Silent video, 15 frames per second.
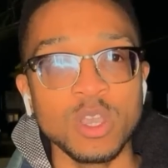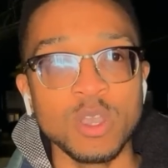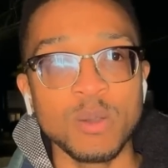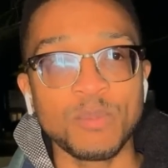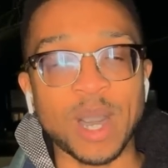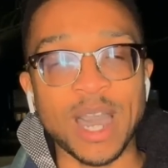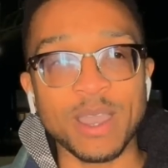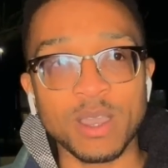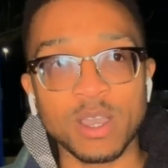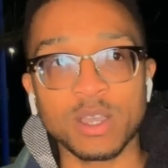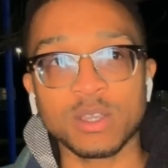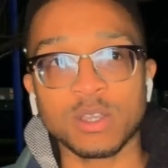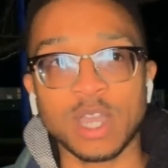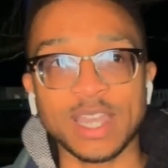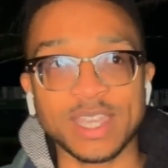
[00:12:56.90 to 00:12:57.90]

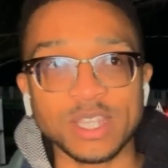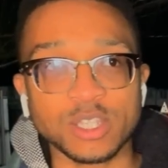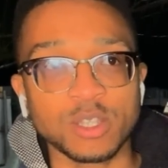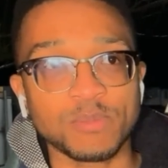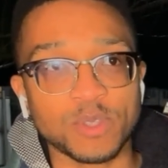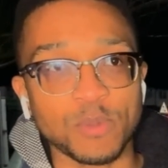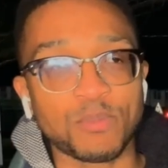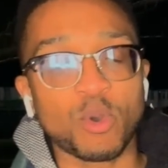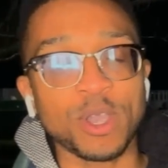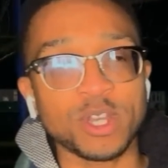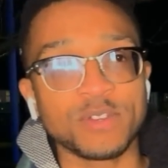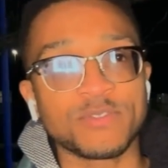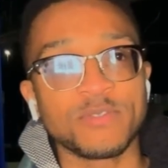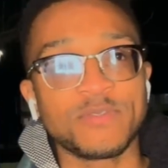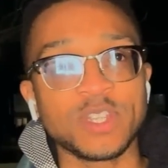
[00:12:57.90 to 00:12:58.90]
But I guess the point
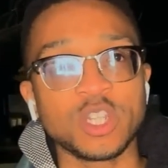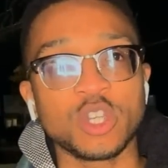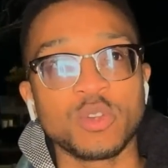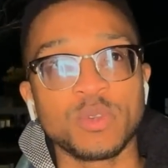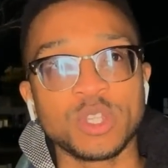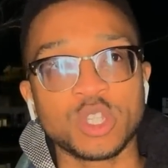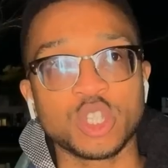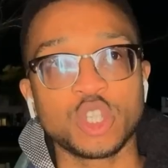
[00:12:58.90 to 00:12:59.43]
of the video is